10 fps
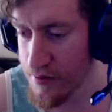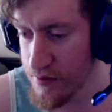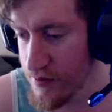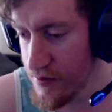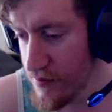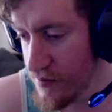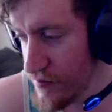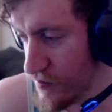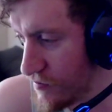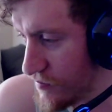
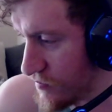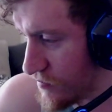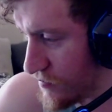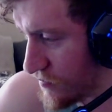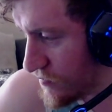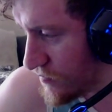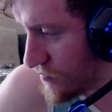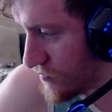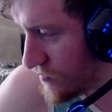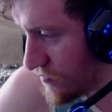
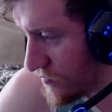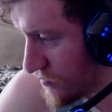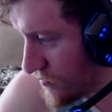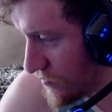Nobody speaks.